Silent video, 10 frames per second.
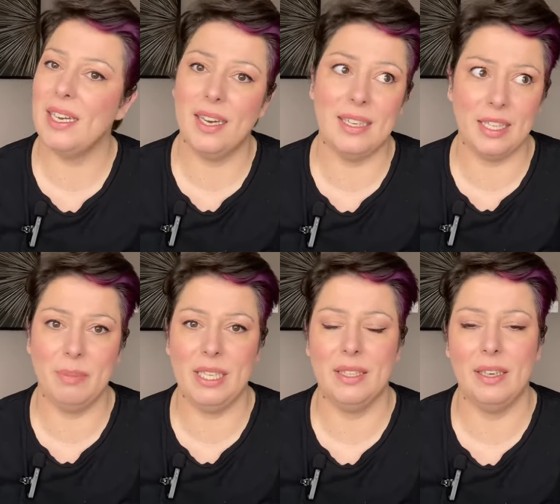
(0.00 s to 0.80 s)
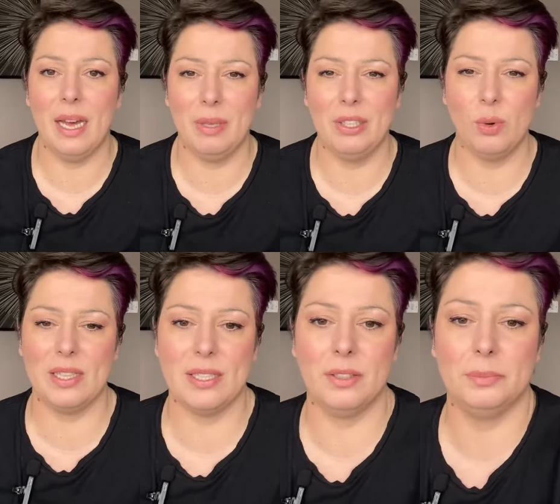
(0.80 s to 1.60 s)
and I'd be happy to answer.